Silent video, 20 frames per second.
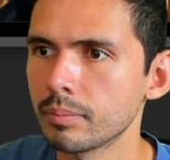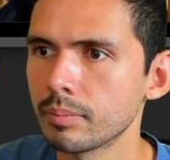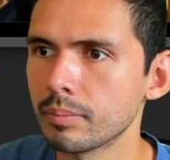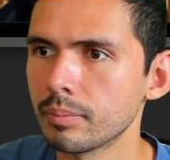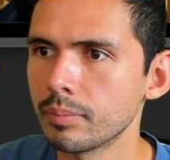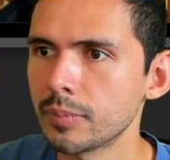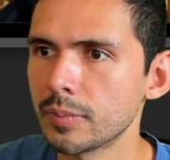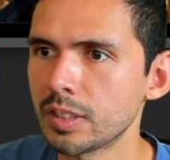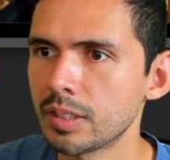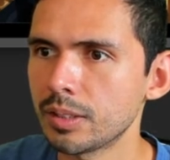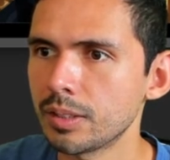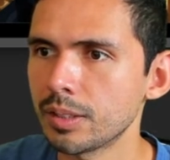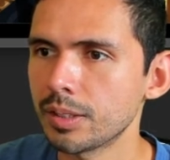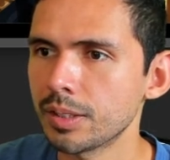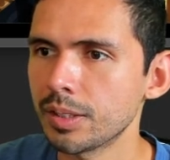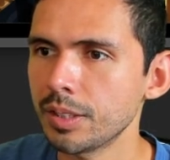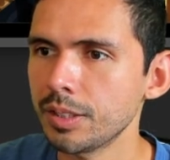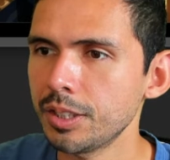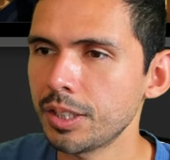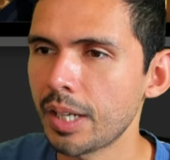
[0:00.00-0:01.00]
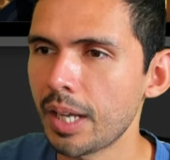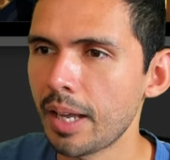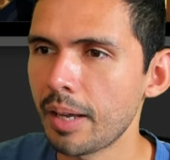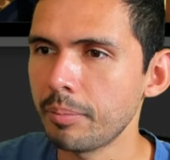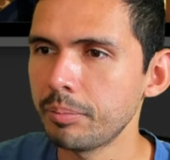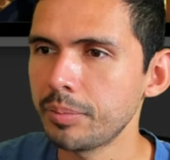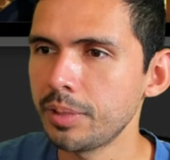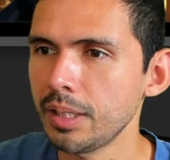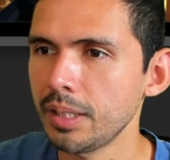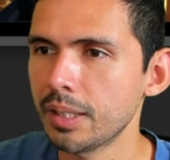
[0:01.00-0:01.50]
It's just such an
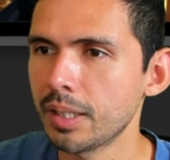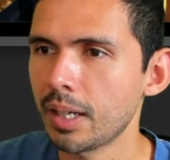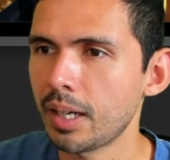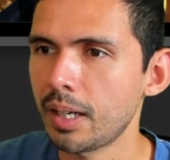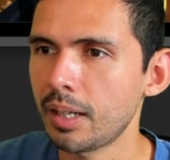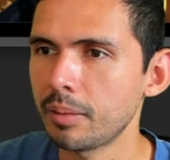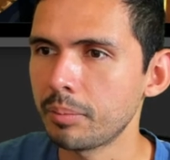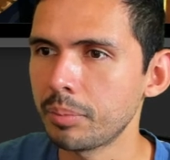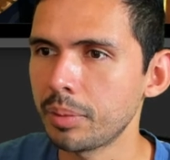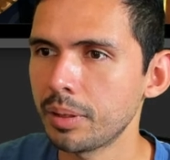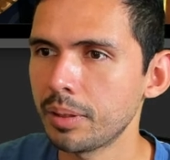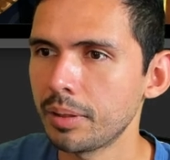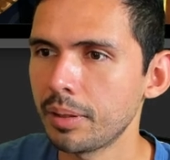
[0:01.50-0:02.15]
empty comp.